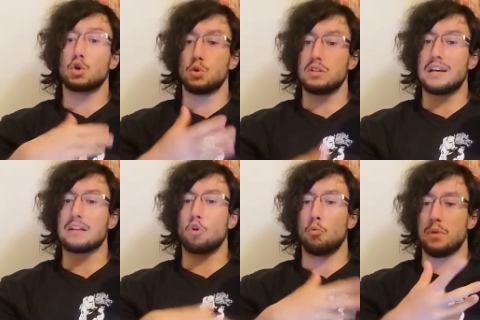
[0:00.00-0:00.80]
could
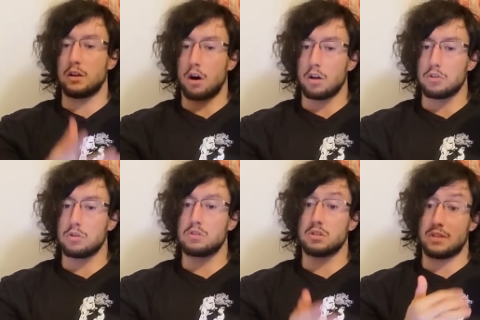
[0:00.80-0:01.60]
get a big
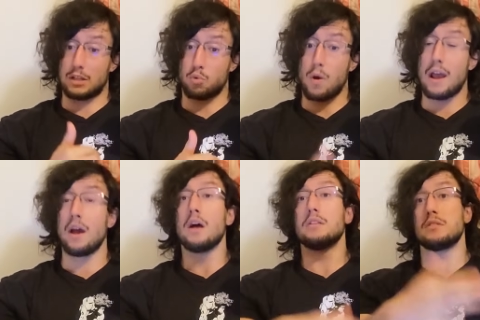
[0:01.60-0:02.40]
audience that
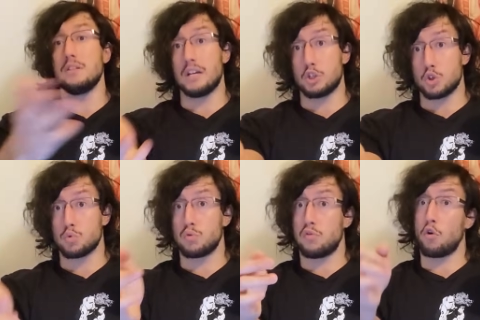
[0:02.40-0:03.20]
way teenagers
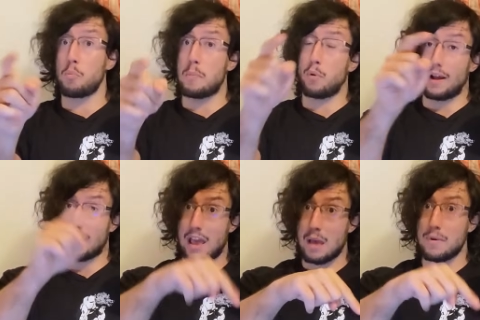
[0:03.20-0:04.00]
would follow people
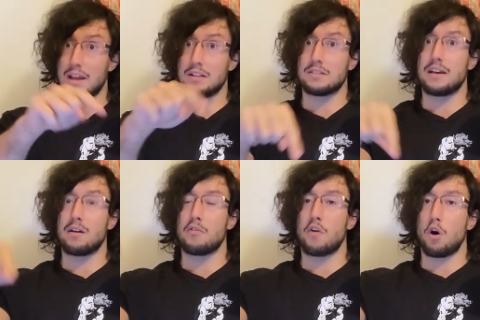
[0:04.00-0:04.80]
like him
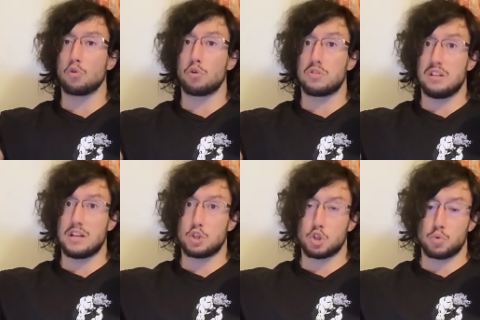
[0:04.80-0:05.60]
instead of other
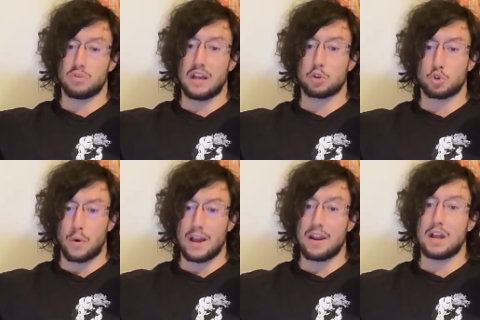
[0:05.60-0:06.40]
teenagers who take
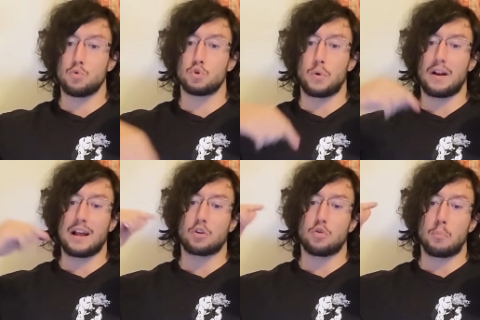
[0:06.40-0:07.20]
trend and who train
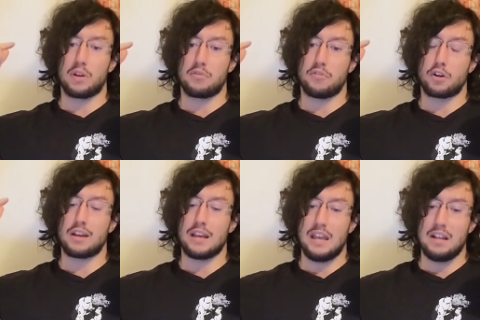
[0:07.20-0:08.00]
like complete
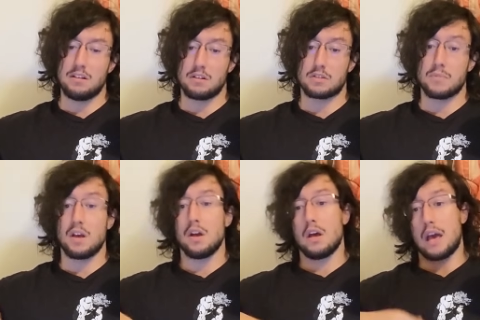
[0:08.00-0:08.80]
fucking idiots
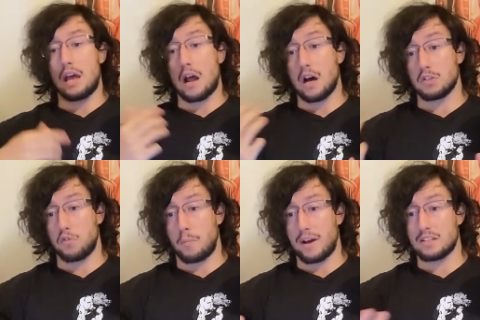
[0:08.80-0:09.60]
and as
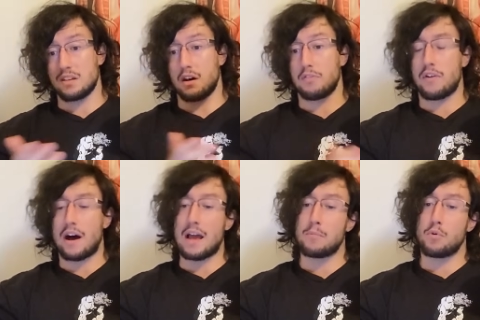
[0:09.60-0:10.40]
for myself
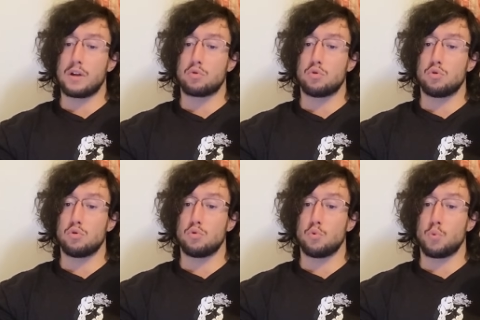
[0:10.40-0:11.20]
i am going
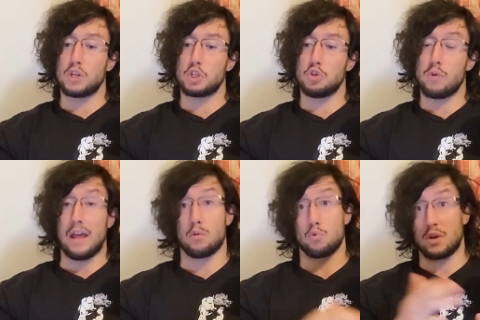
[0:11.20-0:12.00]
to wish you
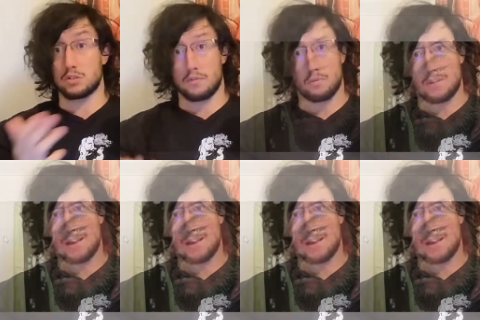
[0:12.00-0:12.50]
a good rest of your